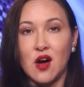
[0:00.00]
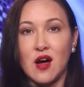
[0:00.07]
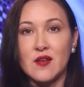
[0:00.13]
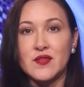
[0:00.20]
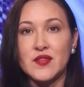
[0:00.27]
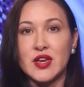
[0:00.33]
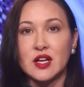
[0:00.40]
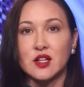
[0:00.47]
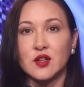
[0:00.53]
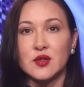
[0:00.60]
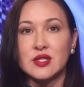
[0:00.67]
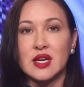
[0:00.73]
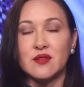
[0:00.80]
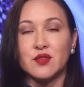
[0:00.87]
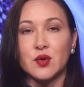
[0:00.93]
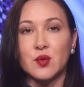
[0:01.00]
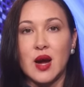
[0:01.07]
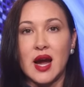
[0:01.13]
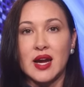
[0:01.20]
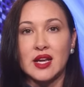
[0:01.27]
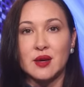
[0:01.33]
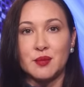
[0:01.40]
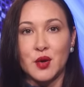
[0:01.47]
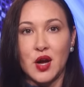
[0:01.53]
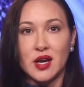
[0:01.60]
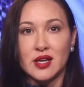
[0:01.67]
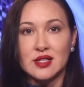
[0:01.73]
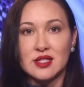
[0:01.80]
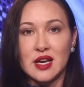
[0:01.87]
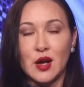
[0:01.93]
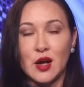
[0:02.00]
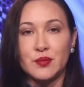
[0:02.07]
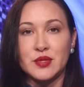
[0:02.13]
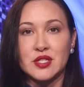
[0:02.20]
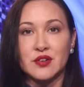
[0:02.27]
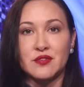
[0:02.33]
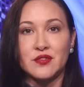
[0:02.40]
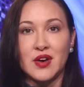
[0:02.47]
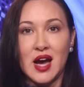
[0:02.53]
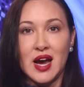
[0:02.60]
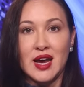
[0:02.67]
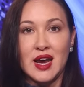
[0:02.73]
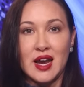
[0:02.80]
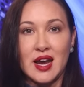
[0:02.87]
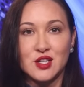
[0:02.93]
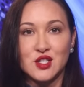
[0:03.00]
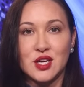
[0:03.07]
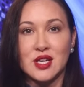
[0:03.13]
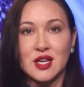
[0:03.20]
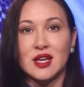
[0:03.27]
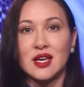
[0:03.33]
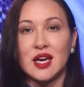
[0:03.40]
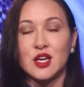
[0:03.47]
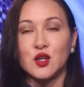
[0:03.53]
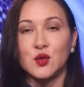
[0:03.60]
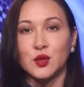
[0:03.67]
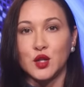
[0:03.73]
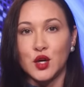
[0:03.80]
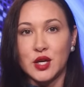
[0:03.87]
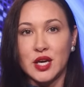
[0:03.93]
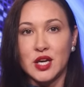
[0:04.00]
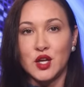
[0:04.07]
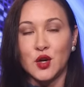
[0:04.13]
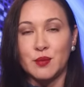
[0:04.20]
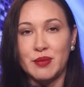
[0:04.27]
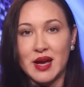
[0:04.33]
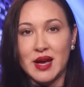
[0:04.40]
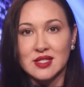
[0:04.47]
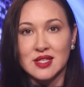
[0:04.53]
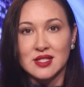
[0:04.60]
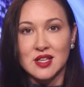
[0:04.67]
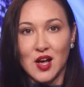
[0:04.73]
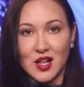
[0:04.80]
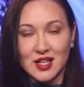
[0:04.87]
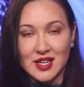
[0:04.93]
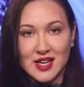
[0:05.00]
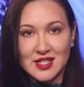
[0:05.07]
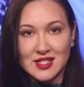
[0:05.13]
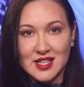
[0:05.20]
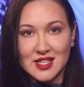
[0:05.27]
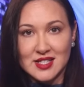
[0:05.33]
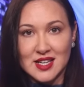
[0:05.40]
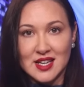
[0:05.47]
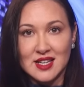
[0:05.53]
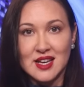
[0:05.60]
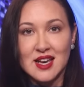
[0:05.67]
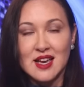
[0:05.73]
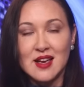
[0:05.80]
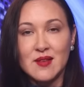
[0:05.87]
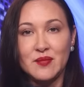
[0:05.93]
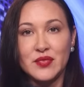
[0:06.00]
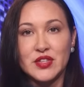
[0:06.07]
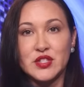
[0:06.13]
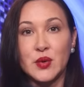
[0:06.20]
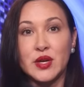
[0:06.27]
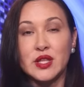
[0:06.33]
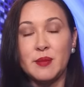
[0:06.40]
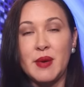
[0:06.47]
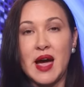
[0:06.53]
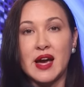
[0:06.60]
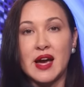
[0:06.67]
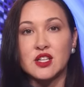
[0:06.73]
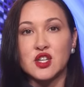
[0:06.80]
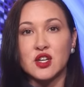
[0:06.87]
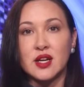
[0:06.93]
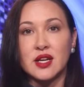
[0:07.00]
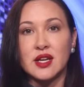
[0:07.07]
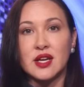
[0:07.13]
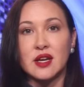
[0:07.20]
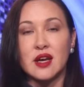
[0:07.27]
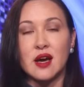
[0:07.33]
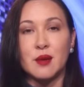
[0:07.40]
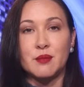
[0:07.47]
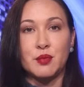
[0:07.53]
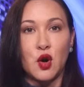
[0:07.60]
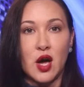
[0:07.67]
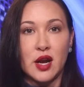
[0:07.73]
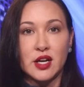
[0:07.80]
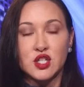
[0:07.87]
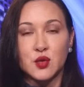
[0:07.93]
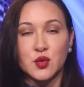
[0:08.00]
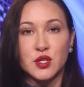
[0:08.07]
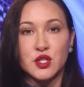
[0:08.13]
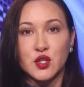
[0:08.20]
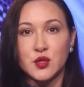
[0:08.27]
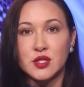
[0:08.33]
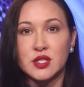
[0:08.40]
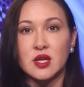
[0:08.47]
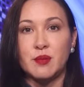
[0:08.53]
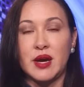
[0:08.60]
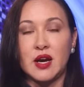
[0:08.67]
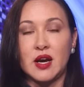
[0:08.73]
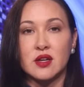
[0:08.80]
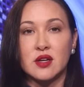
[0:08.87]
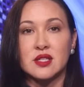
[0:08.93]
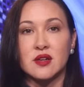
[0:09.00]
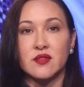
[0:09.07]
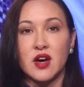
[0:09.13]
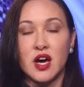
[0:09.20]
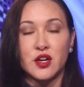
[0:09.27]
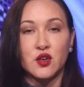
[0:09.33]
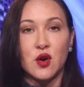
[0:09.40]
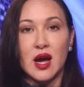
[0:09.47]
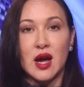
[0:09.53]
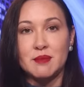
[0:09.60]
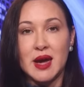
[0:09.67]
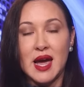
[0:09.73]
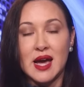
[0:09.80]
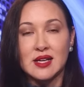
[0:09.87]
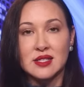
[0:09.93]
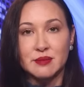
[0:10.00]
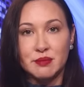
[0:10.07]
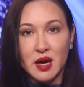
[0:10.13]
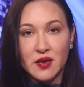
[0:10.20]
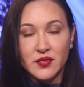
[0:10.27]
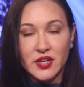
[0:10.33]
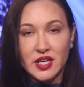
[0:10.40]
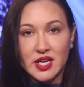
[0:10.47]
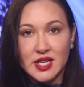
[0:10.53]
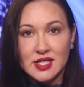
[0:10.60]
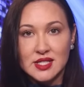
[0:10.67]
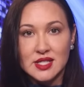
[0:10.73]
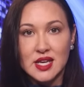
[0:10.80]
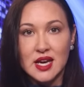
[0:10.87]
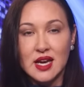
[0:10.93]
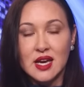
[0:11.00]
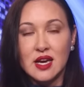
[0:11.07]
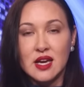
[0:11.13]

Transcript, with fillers: off, includes a variety of products to help defy aging and get you looking your best this holiday season. So, in the package, you're going to get a product to reduce the appearance of under eye bags and puffiness.